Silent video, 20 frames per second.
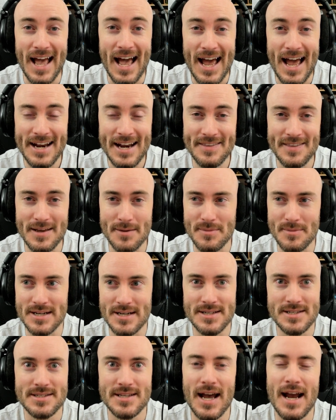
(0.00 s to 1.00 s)
adding them and
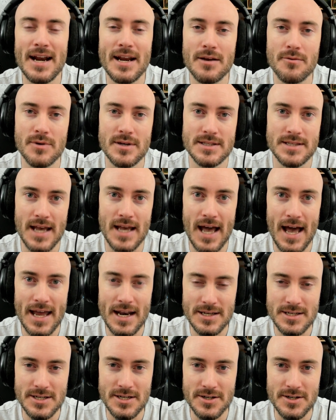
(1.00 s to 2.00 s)
deciding what to add
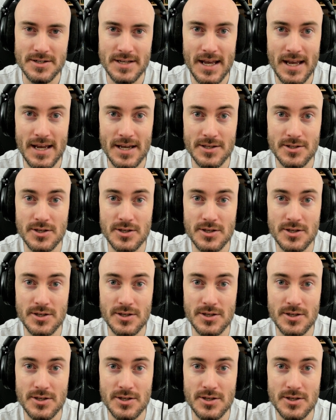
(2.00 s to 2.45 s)
into your tank